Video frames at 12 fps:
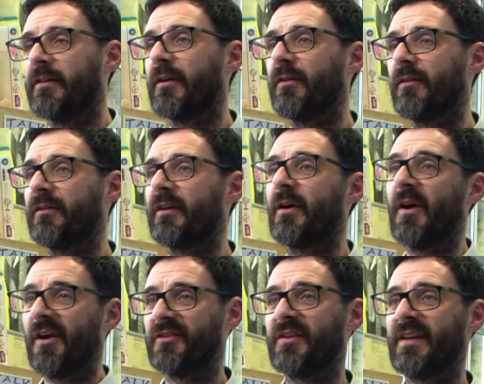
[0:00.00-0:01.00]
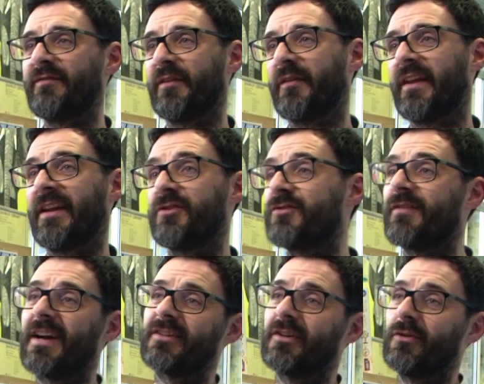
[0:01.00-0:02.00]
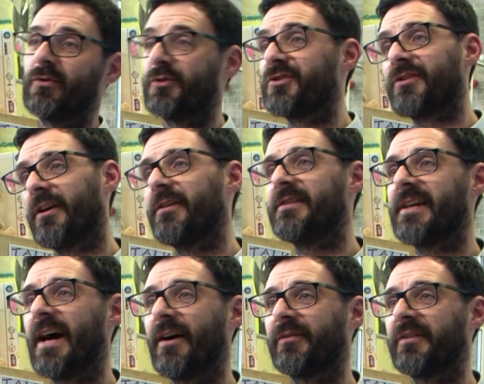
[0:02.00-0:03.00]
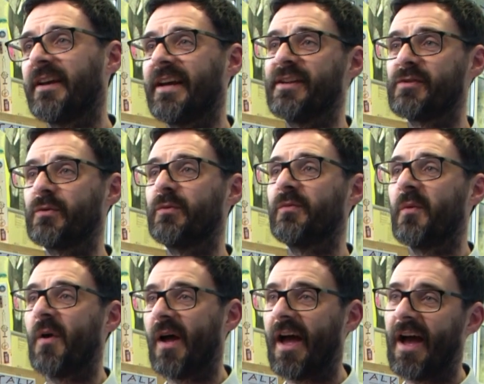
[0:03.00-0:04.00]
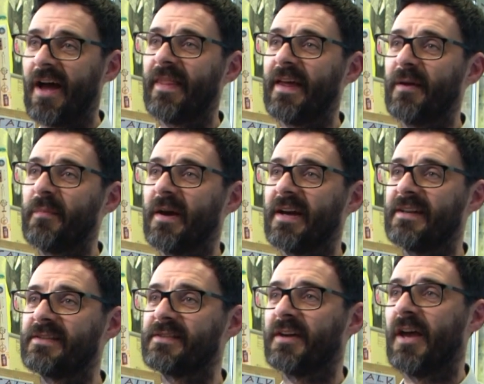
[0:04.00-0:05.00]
No longer do they feel they're dragged along or slowed down. It's all at their pace.